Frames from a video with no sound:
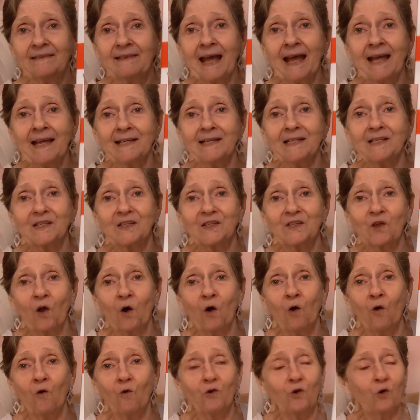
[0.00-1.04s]
That is
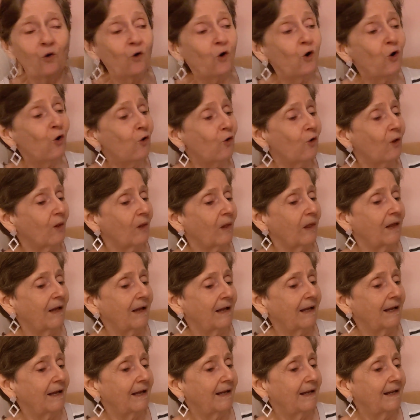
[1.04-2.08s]
so cool.
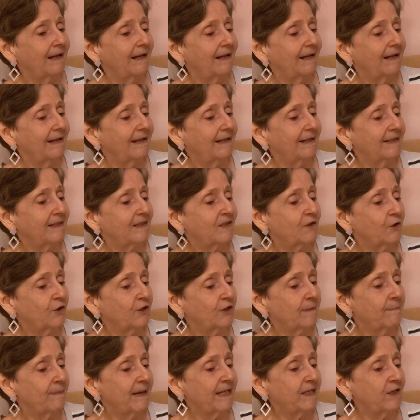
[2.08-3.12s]
So
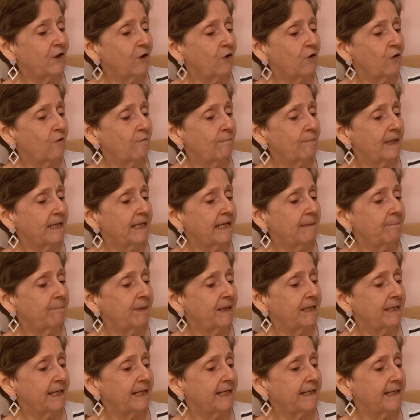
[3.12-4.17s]
you can make your own Muddy
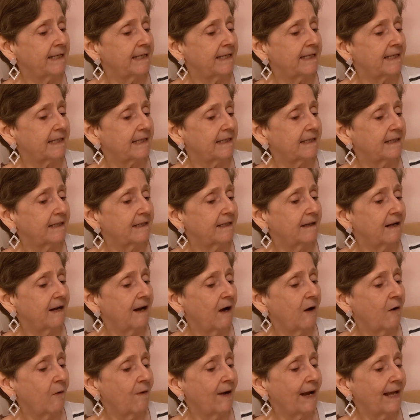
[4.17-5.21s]
Buddies.
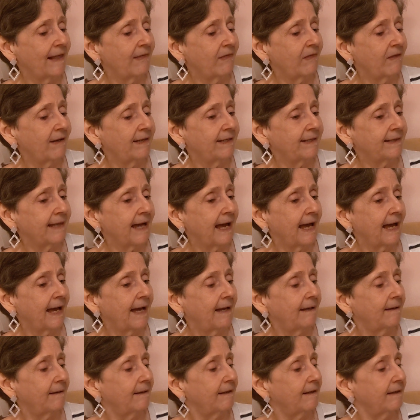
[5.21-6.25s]
Oh, I like that.